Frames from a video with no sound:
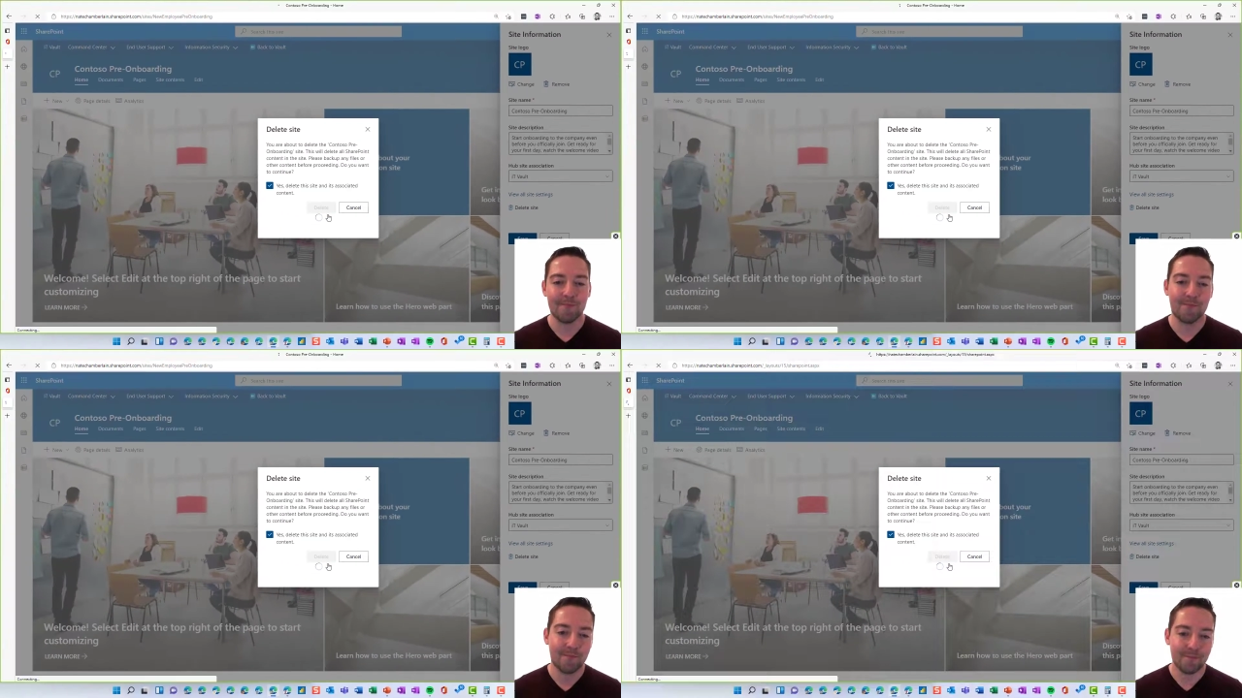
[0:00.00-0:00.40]

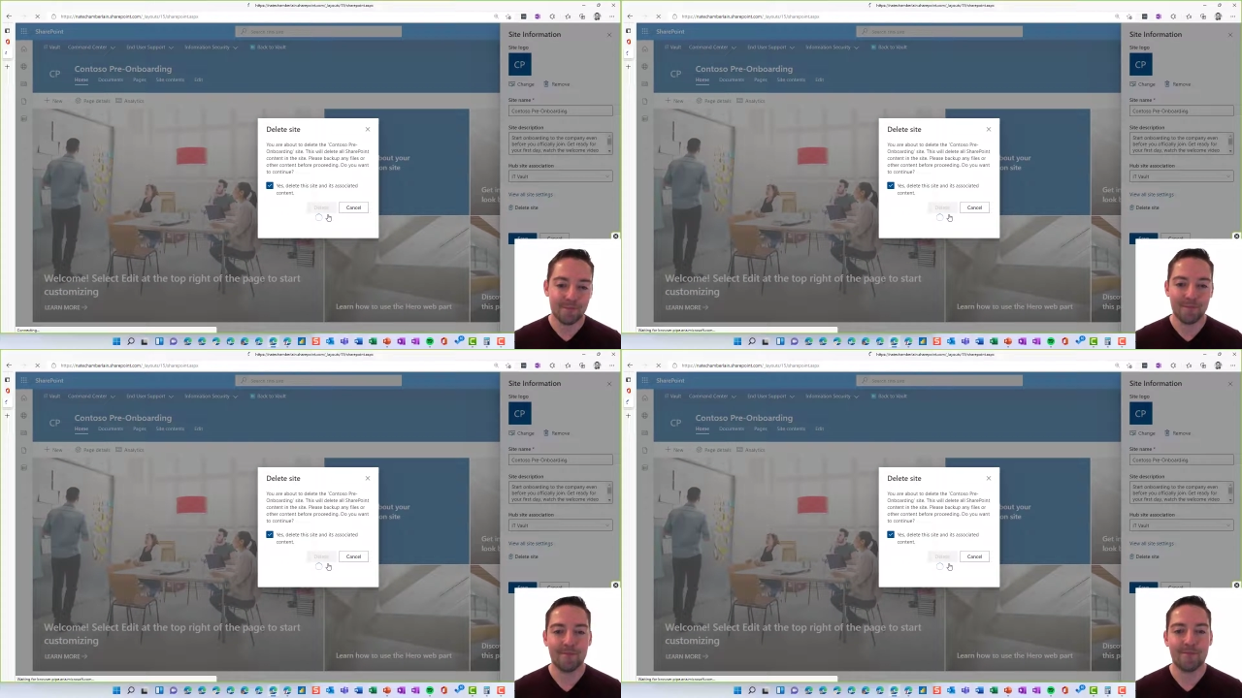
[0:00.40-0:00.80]

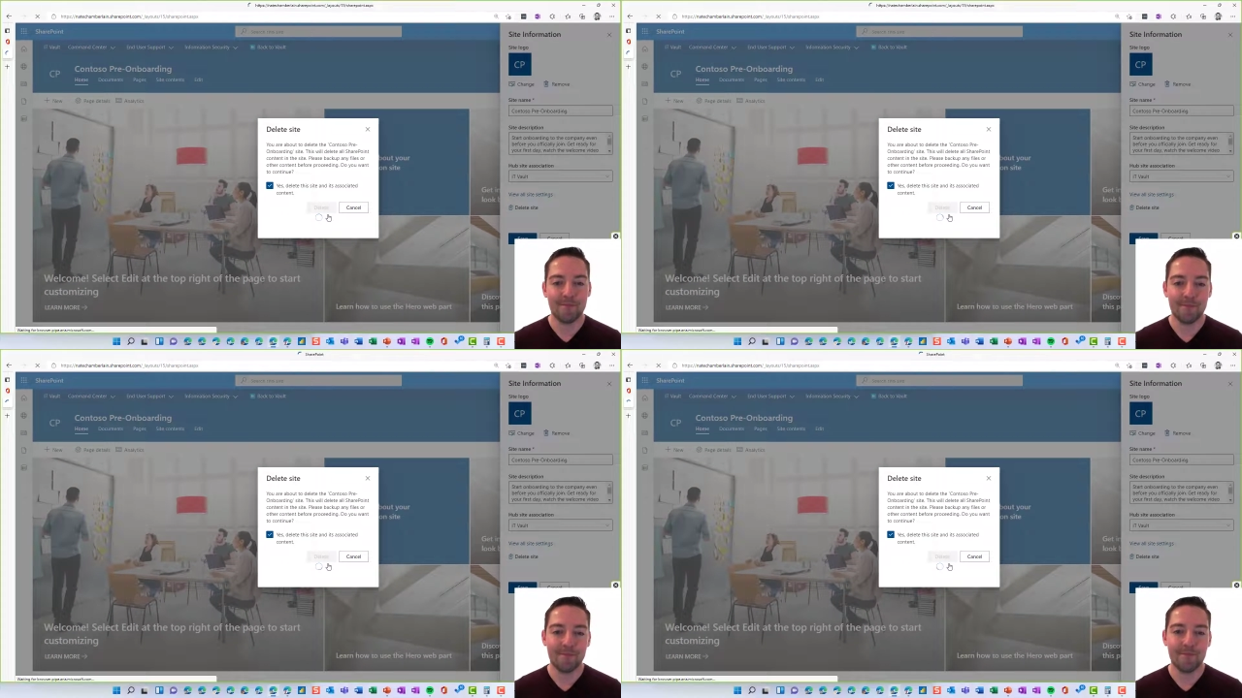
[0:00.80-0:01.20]

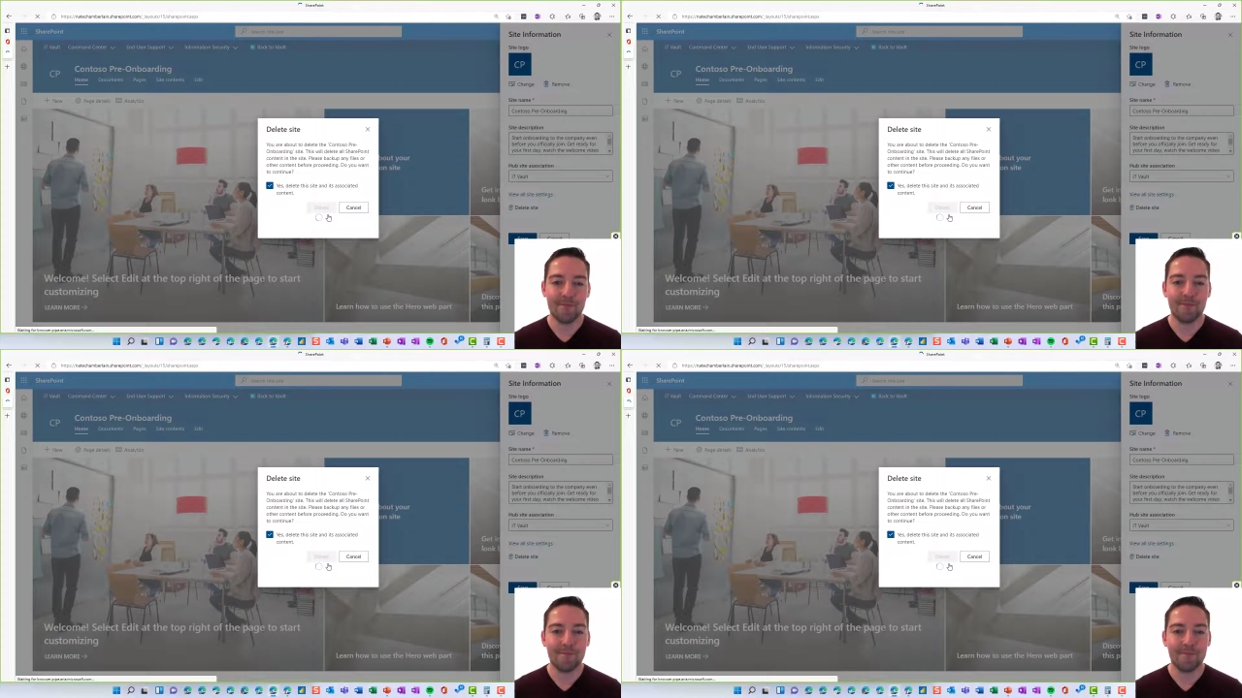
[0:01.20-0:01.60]

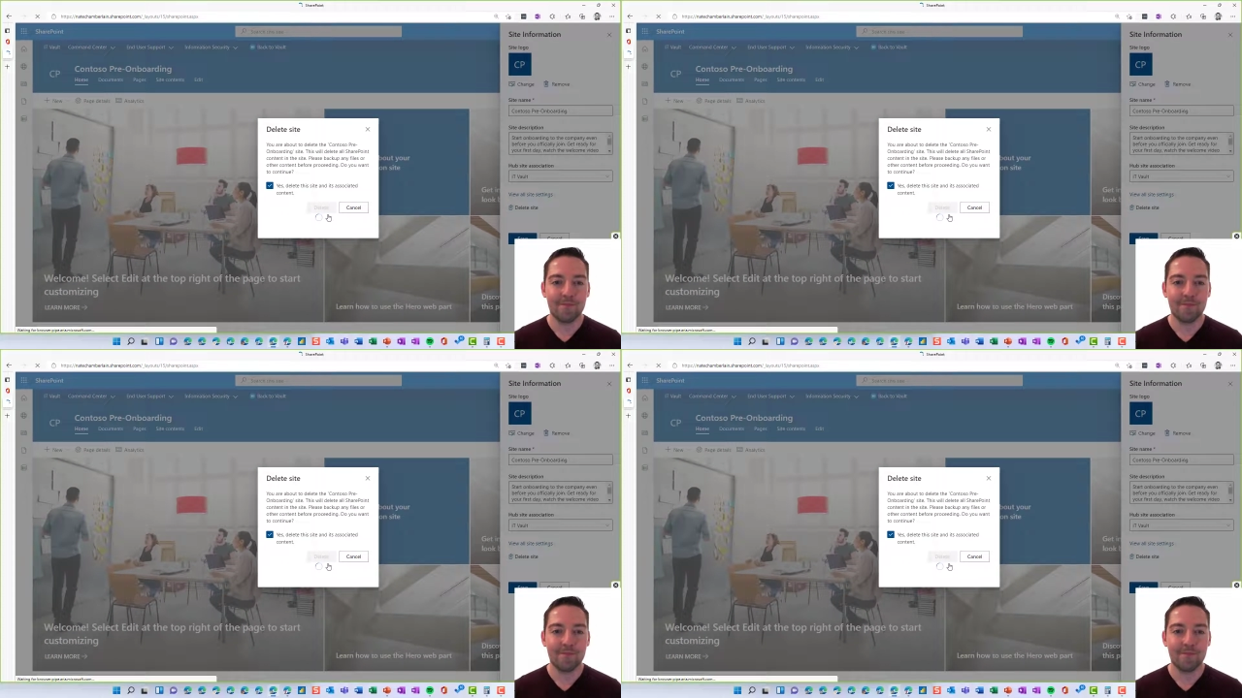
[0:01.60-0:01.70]
Nobody speaks.